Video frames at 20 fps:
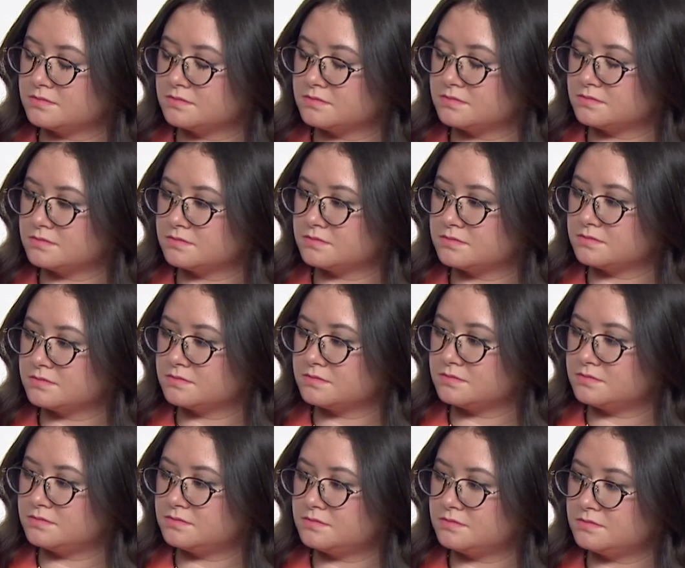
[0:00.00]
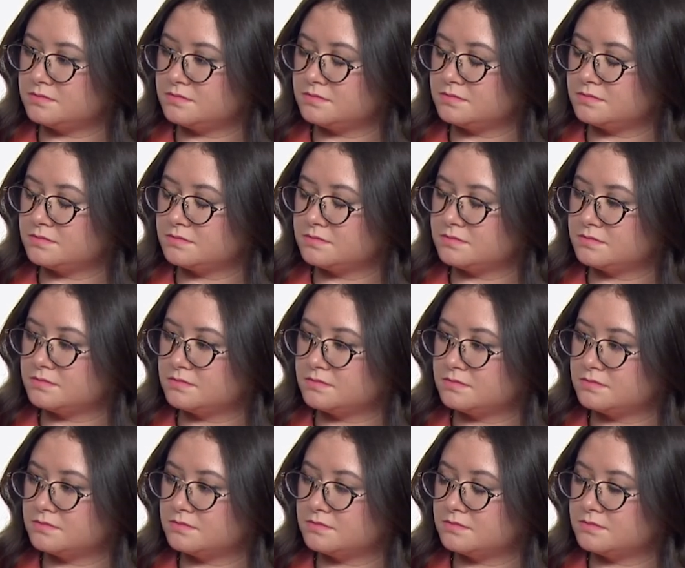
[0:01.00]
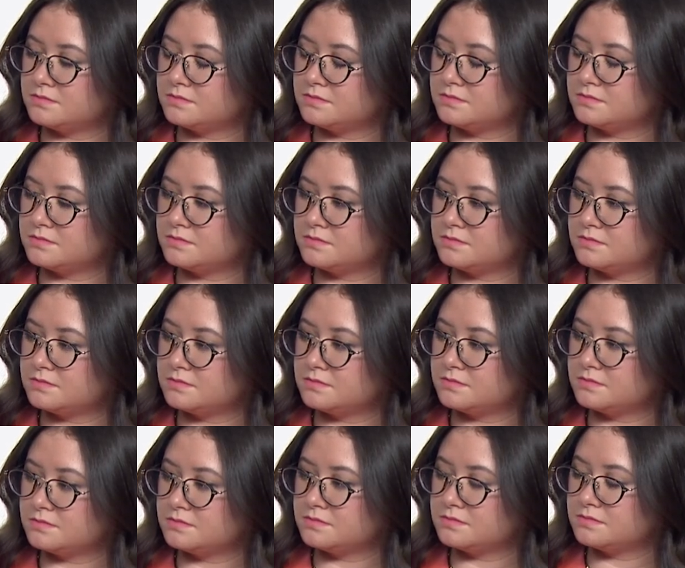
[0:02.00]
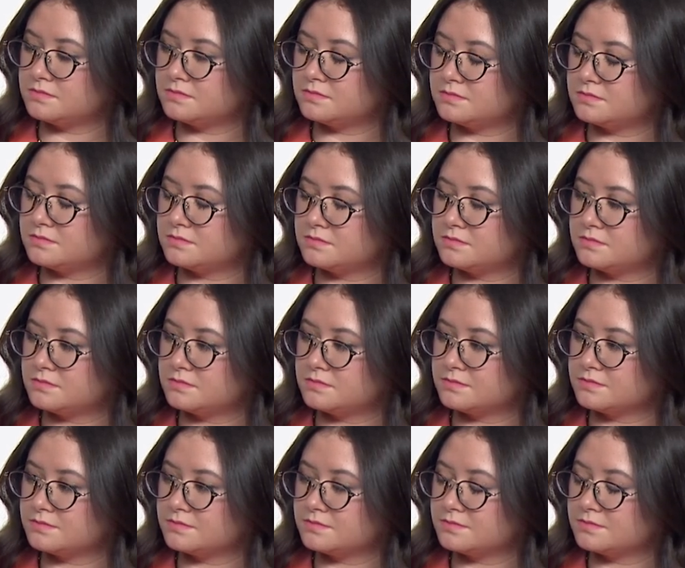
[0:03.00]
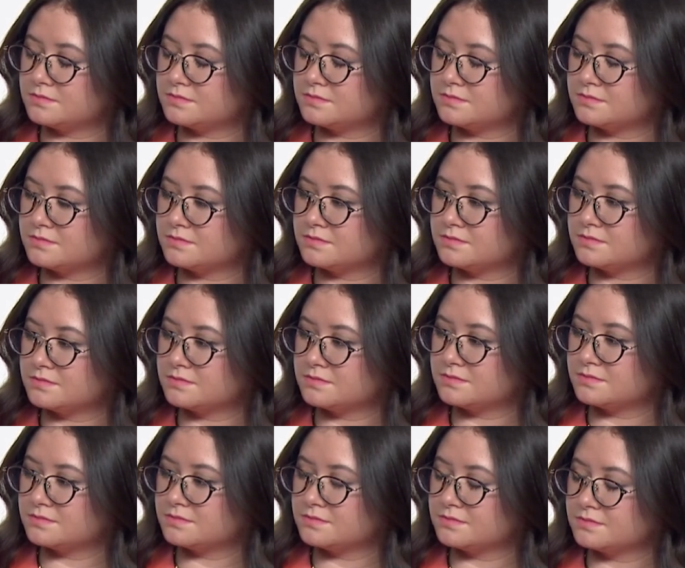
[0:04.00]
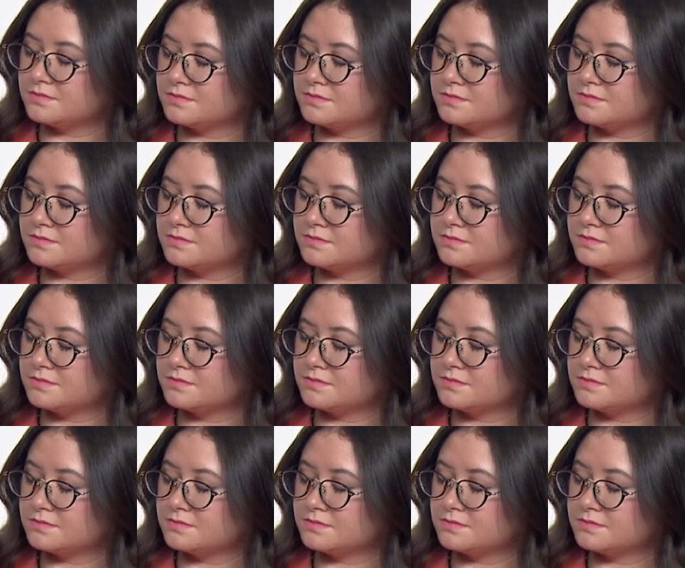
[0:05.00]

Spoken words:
The person shown says nothing.